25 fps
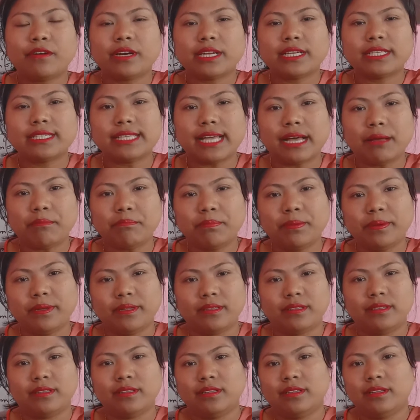
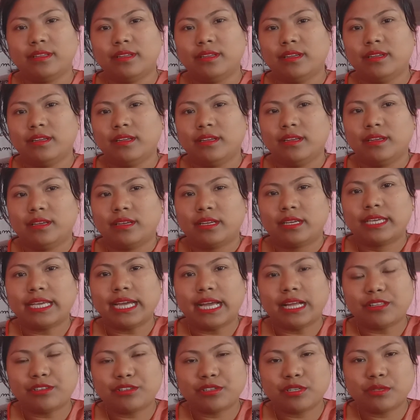example,
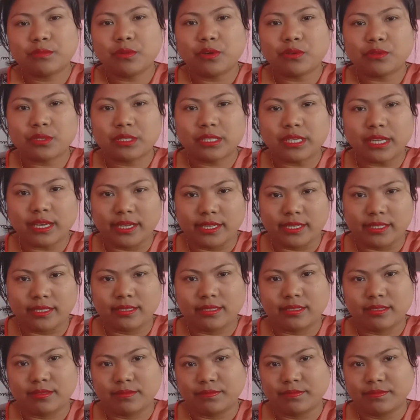calcium
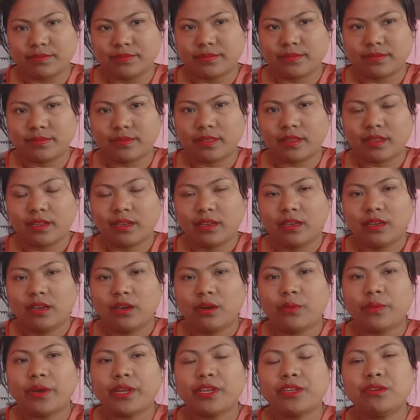oxide.
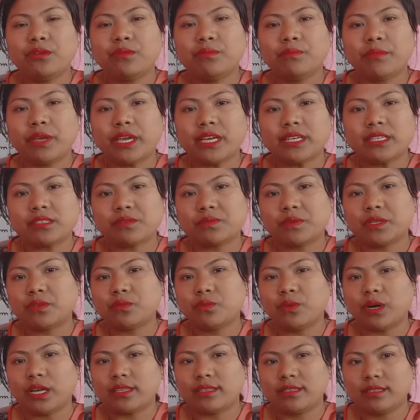When you mix with
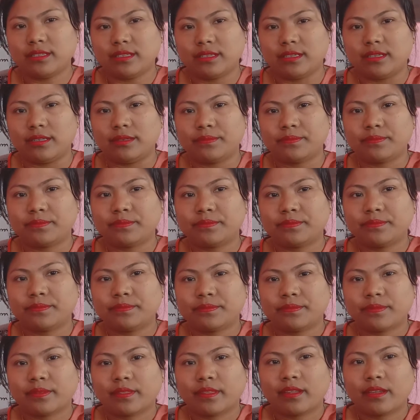water
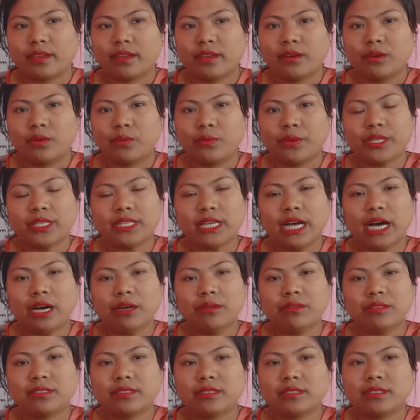
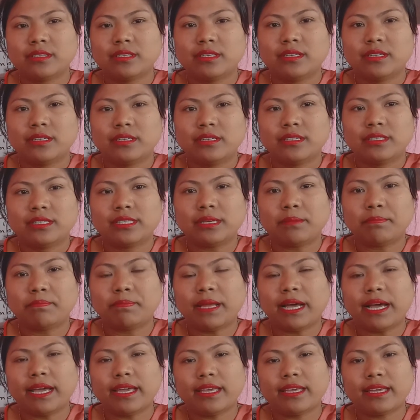without
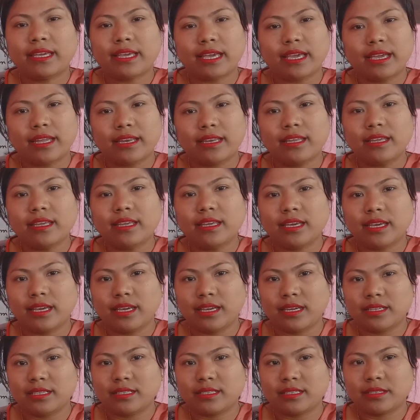supplying any
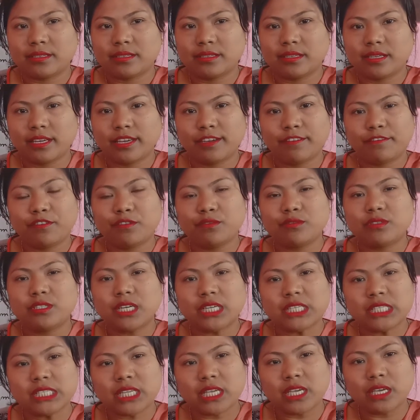heat, if you
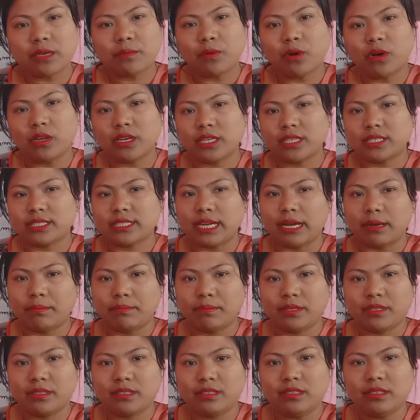just keep on a
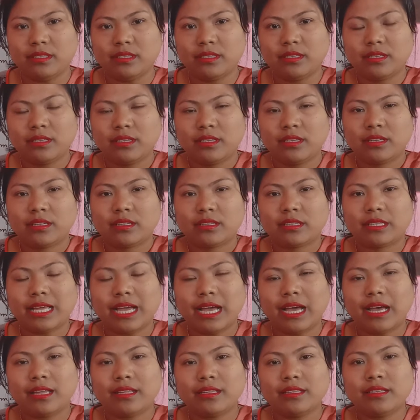table,
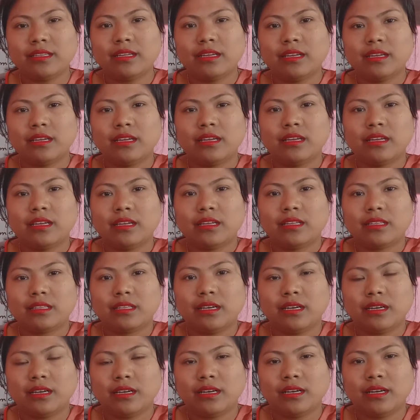then
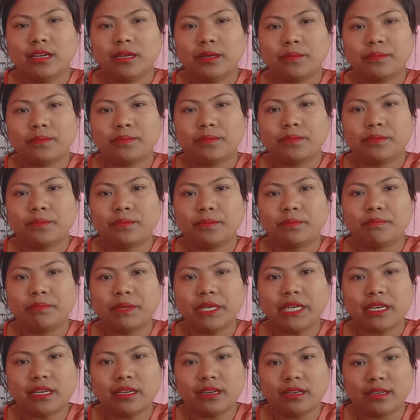the
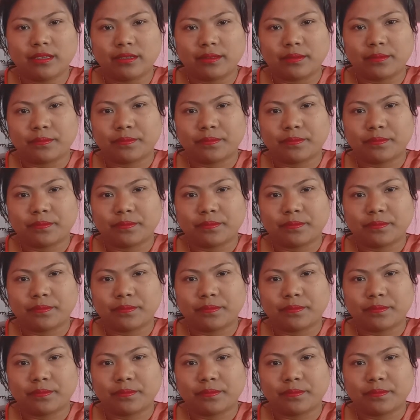beaker,